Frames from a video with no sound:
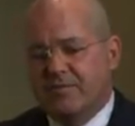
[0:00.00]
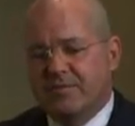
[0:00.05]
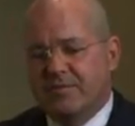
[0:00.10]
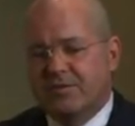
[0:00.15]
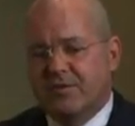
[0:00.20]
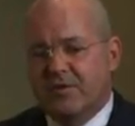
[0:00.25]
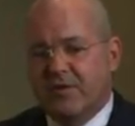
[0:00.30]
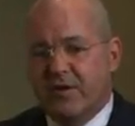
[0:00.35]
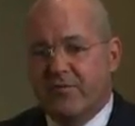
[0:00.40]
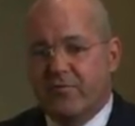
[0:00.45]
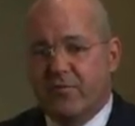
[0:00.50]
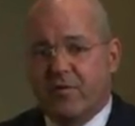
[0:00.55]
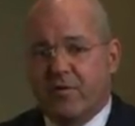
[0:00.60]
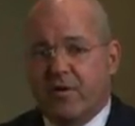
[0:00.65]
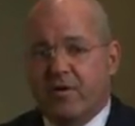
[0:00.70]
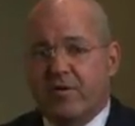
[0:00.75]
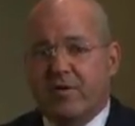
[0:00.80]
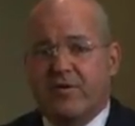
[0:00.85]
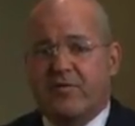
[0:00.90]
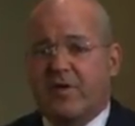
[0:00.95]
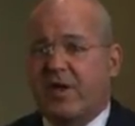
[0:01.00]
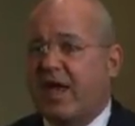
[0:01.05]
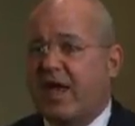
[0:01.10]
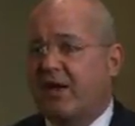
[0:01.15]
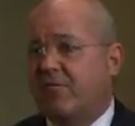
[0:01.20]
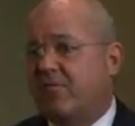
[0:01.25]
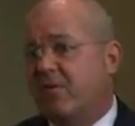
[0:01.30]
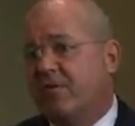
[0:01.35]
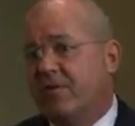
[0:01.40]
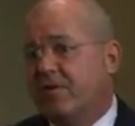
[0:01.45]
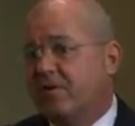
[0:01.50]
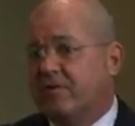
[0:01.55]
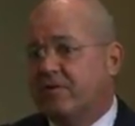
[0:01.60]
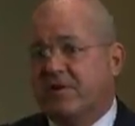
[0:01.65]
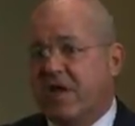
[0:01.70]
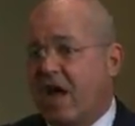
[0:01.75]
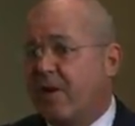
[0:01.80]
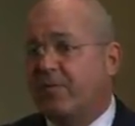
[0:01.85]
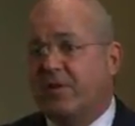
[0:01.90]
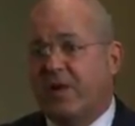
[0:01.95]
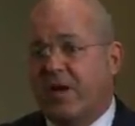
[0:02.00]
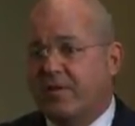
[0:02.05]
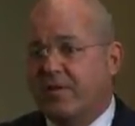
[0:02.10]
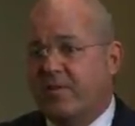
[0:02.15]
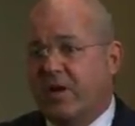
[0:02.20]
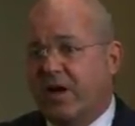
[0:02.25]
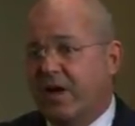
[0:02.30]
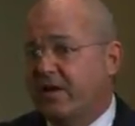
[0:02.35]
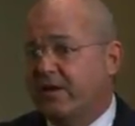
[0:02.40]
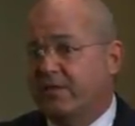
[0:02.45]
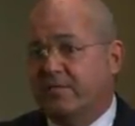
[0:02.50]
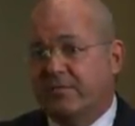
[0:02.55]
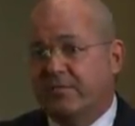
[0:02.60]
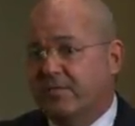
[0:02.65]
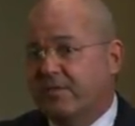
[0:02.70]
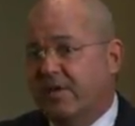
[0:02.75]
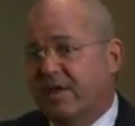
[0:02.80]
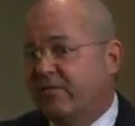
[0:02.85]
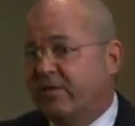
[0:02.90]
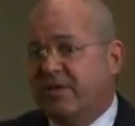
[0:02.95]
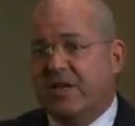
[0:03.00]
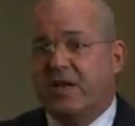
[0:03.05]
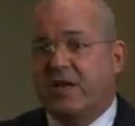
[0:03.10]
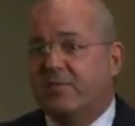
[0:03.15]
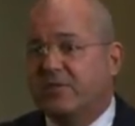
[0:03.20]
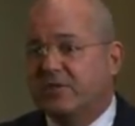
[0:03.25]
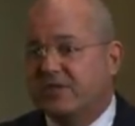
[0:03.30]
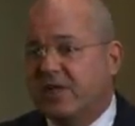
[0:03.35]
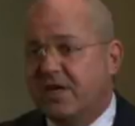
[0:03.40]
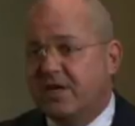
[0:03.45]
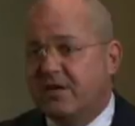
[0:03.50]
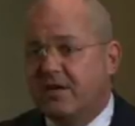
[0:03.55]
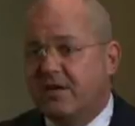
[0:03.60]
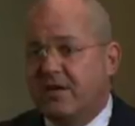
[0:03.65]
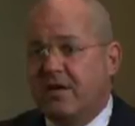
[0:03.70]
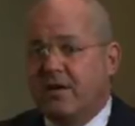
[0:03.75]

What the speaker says: So therefore, if you can't grow your top line by even 10%,